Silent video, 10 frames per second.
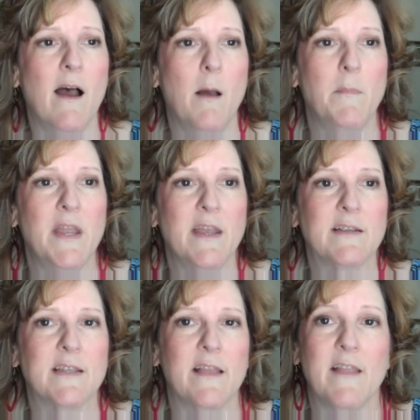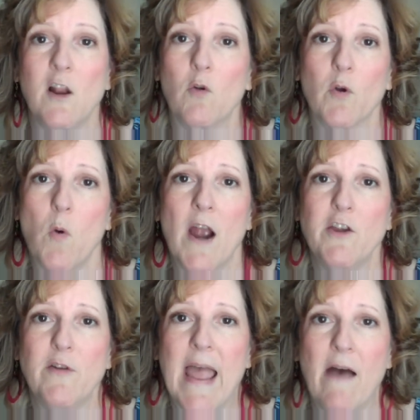Um, is that they don't require
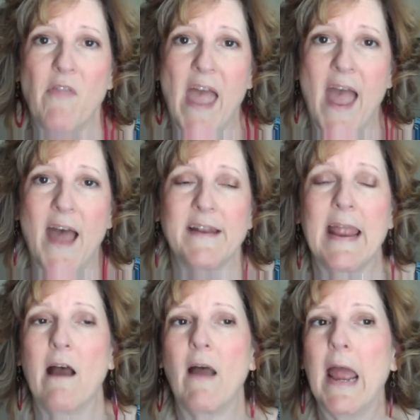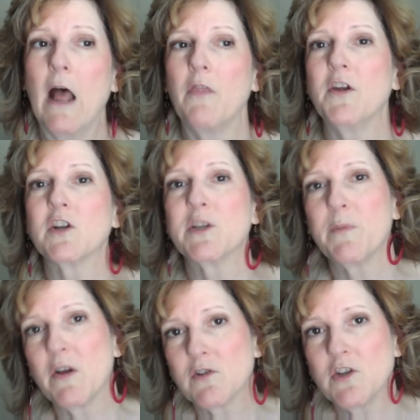you to have the ad. Now, how they're
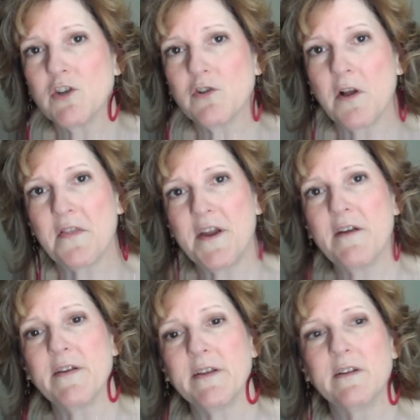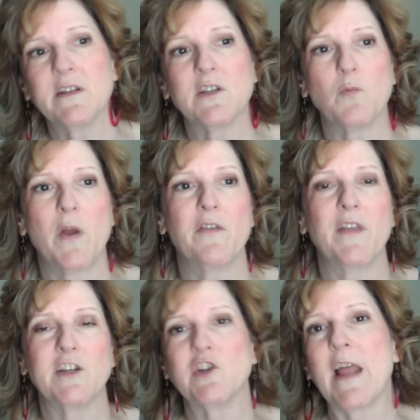supposed to do it on their end as to whether
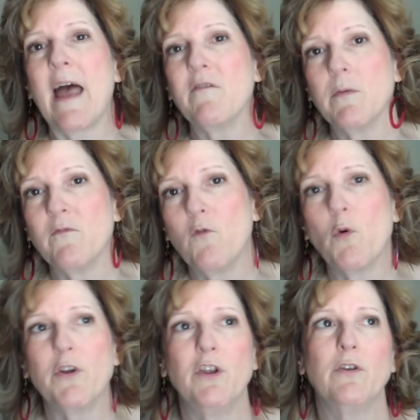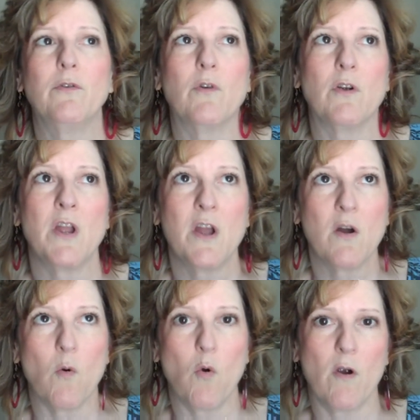they should have them for you or
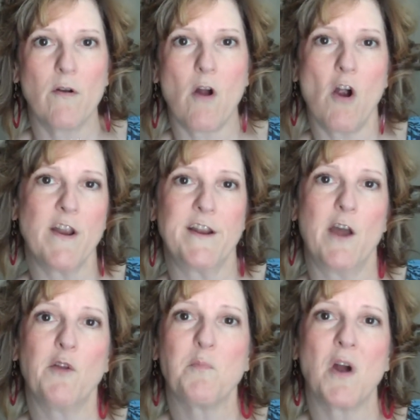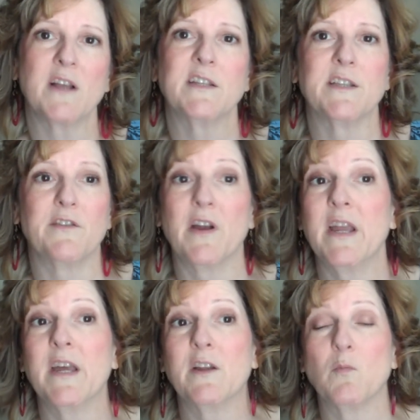or already know the prices in their
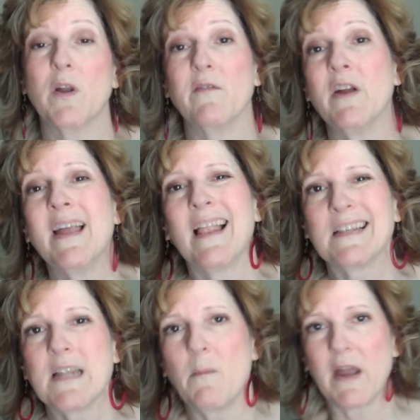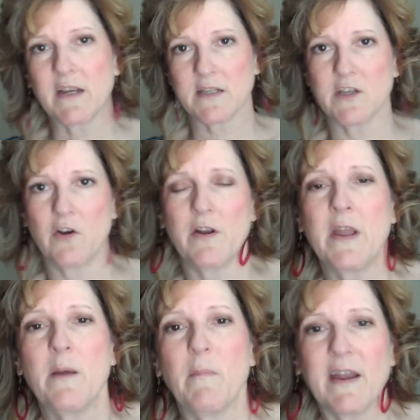head or whatever. That's not my concern.
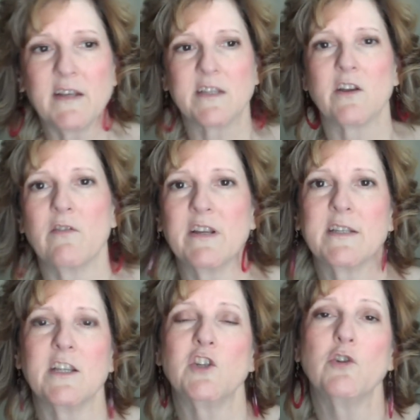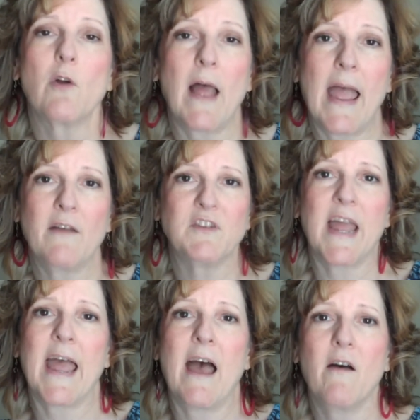My concern is that you don't have to
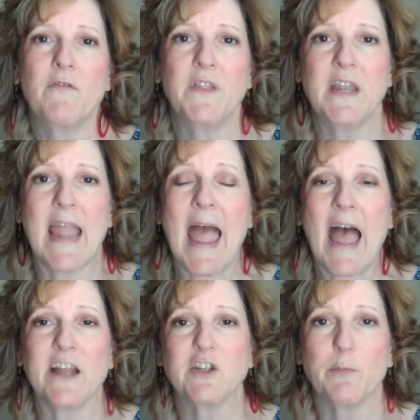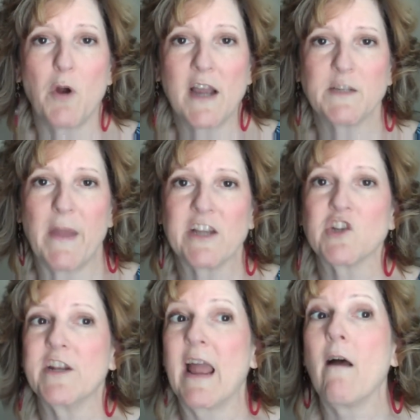have the ad to price
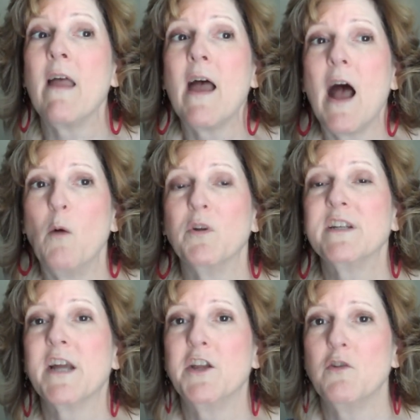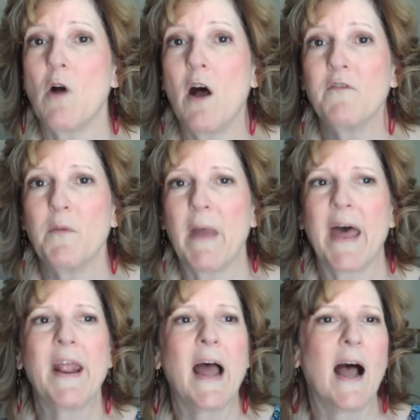match. Now, I want to tell you off the
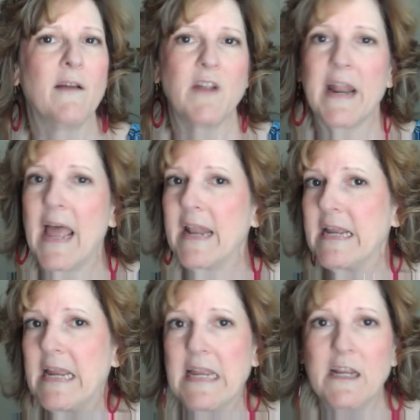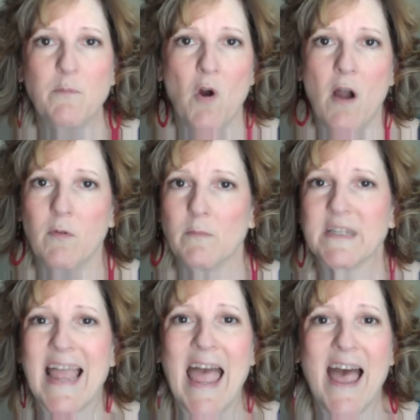bat, I've not had any
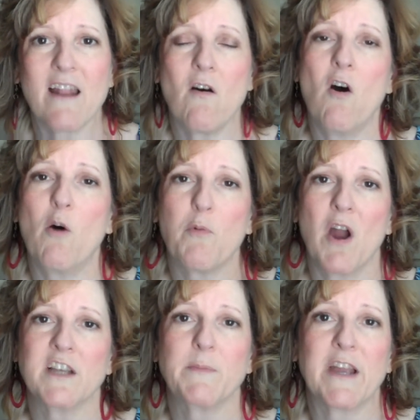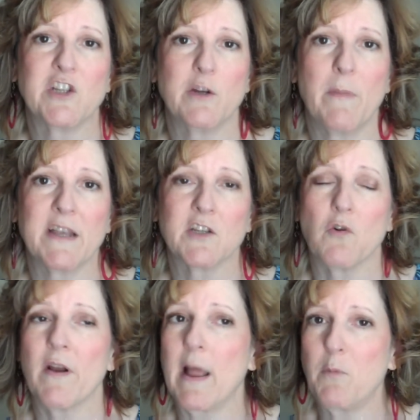problems at all price matching at my
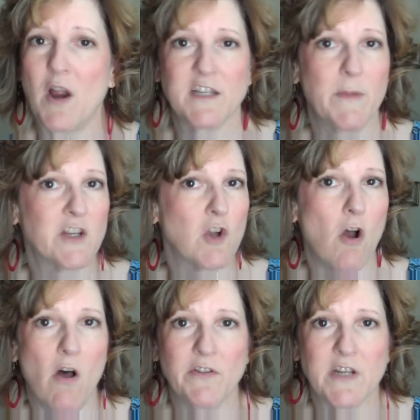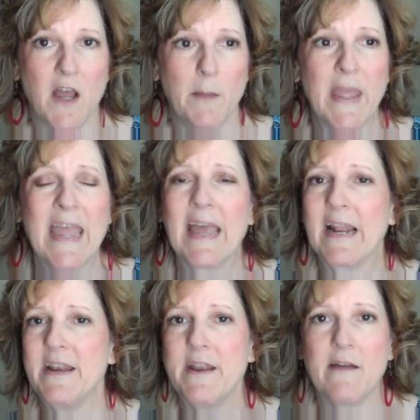store, and I price match all the time.
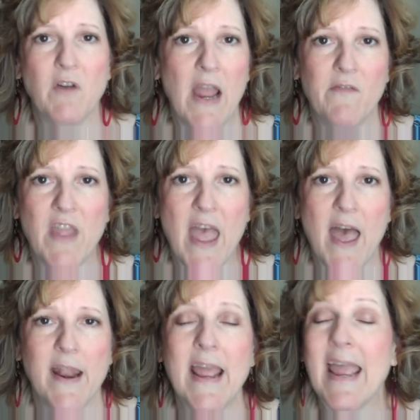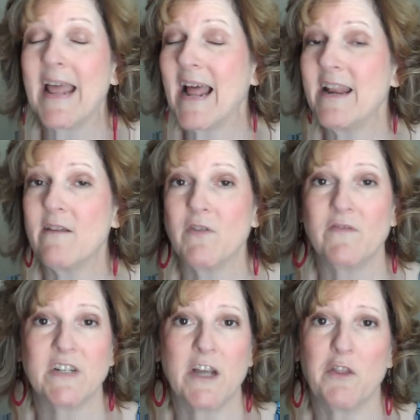And I never have the ad, and I never
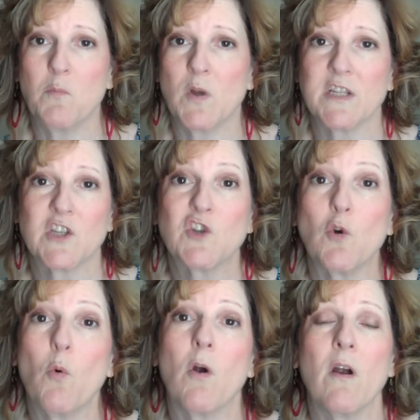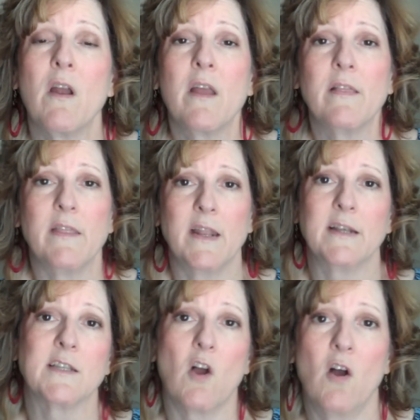even tell them what store that
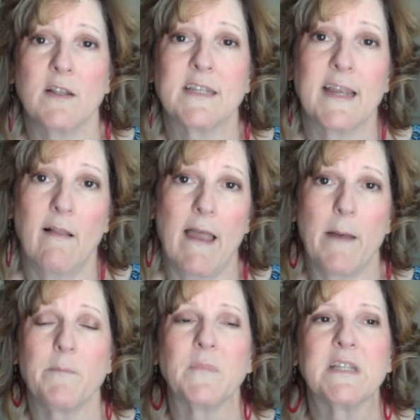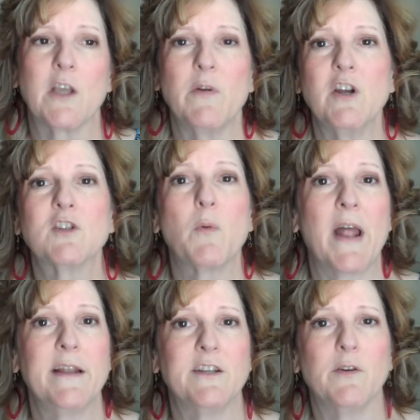it's on sale at. So here's what
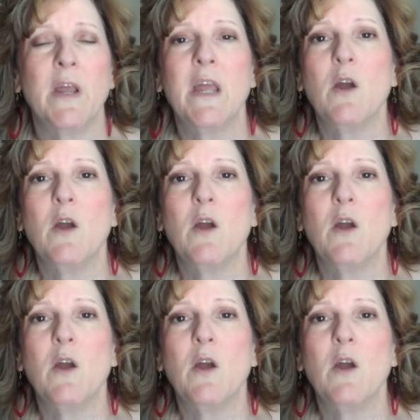I do.